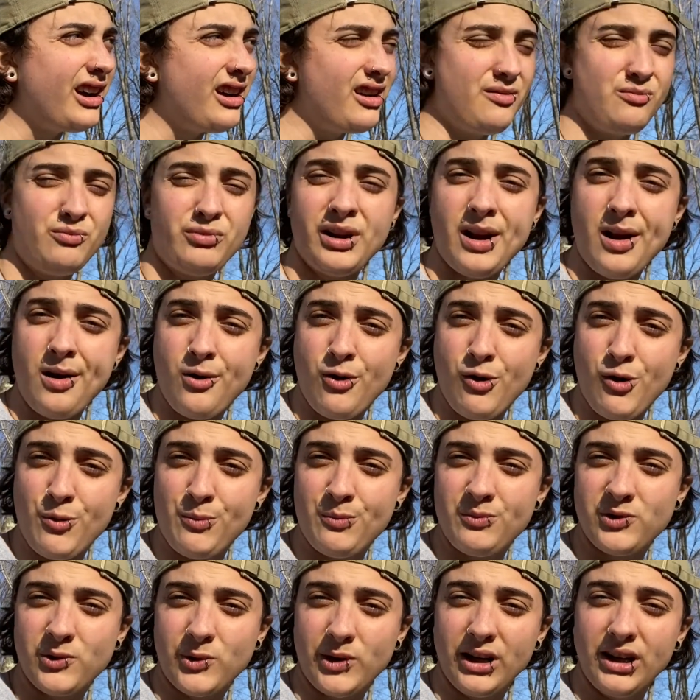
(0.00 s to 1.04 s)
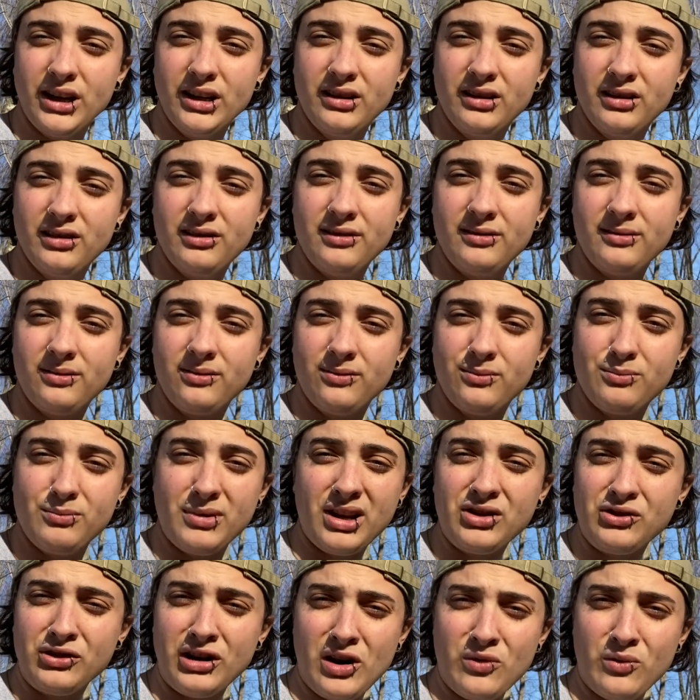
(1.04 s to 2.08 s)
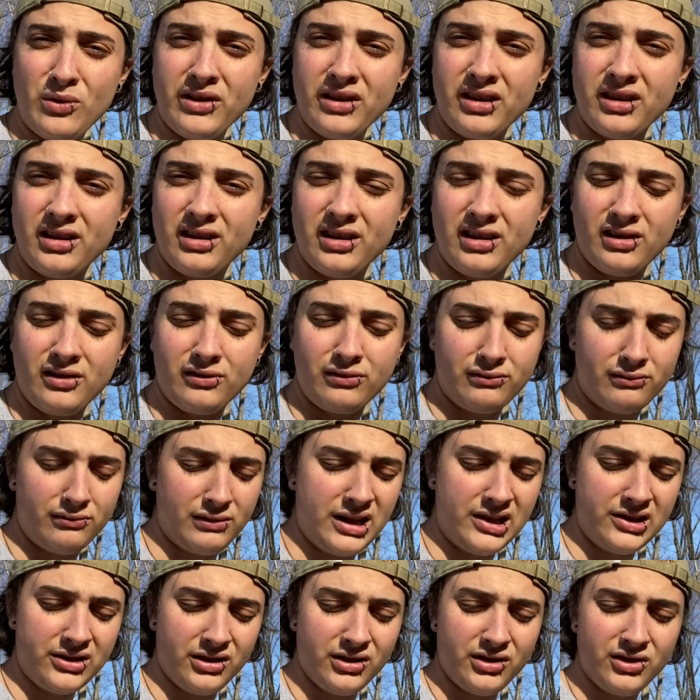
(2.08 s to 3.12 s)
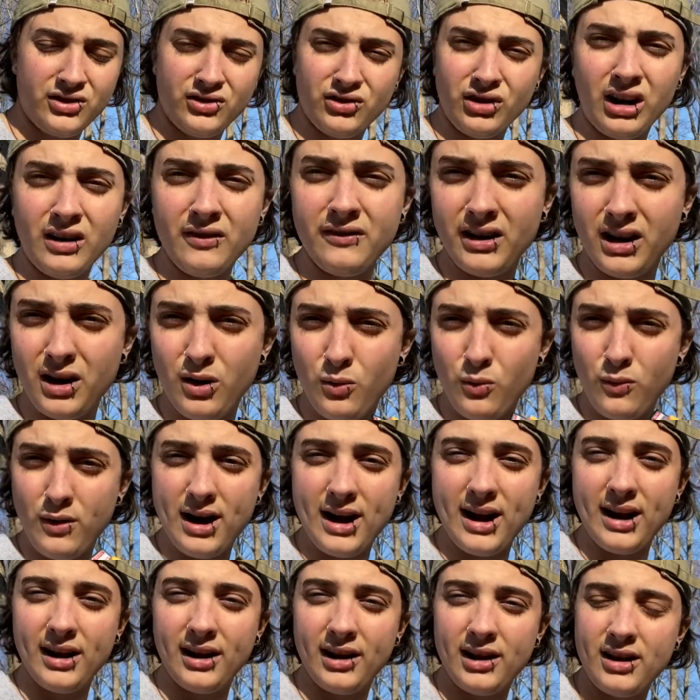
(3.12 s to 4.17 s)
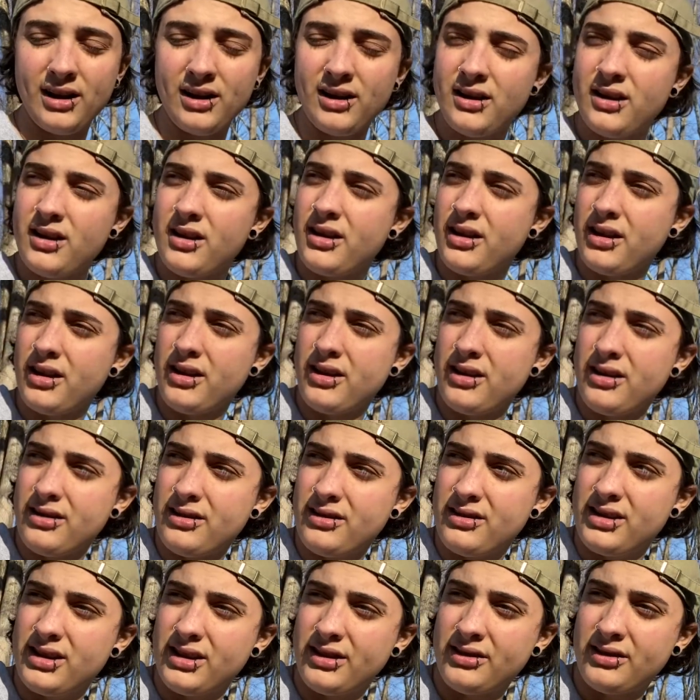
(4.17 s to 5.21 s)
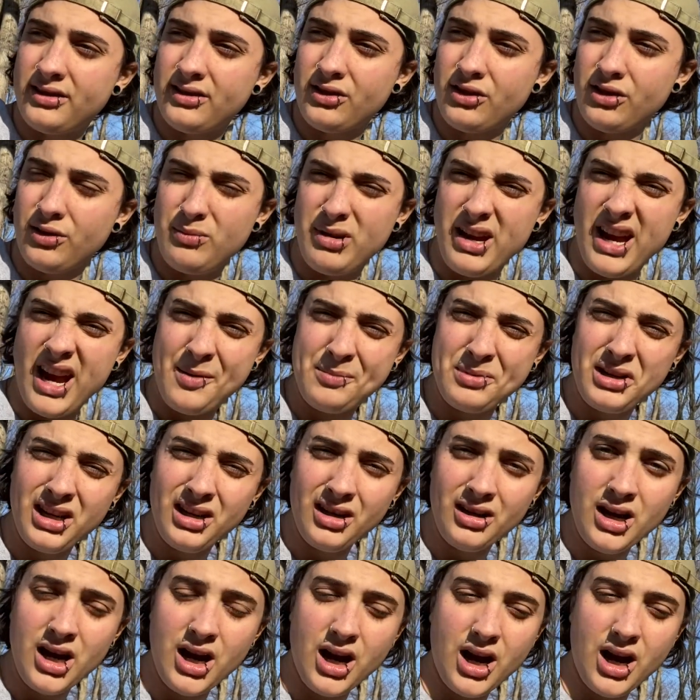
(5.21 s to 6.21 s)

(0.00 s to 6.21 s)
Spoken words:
bring it home so I can mess around with it, research, try to figure out why this could be happening,